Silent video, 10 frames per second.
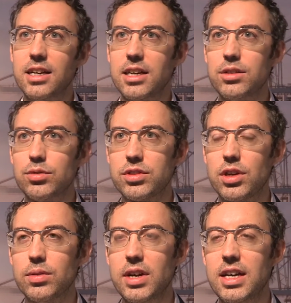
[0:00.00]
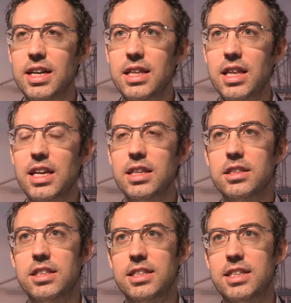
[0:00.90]
and also in the
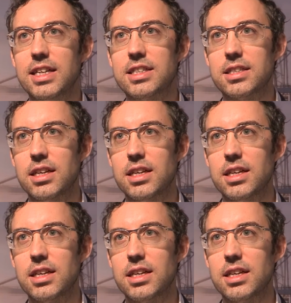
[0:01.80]
logistics,